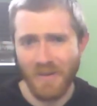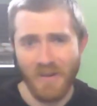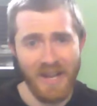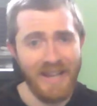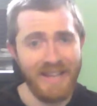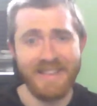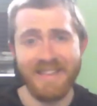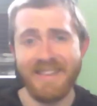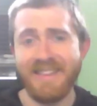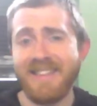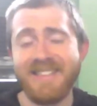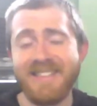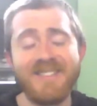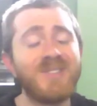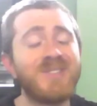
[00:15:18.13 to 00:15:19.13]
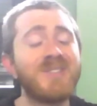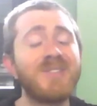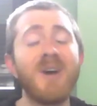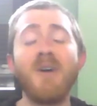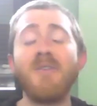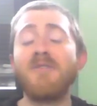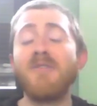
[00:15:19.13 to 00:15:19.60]
Okay, this
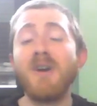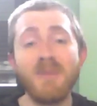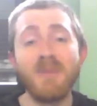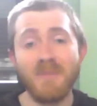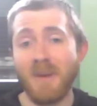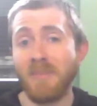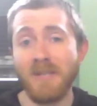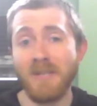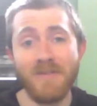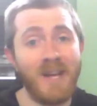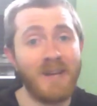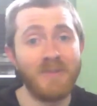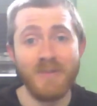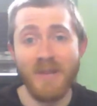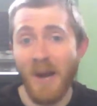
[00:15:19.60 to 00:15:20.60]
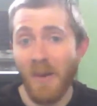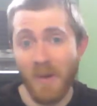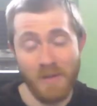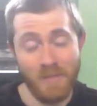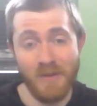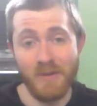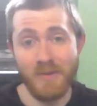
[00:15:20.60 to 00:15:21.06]
just affirms my belief I do not
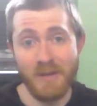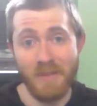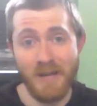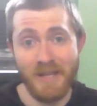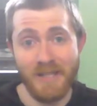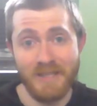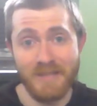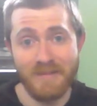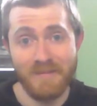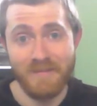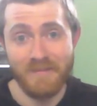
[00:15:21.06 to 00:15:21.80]
want to be cremated.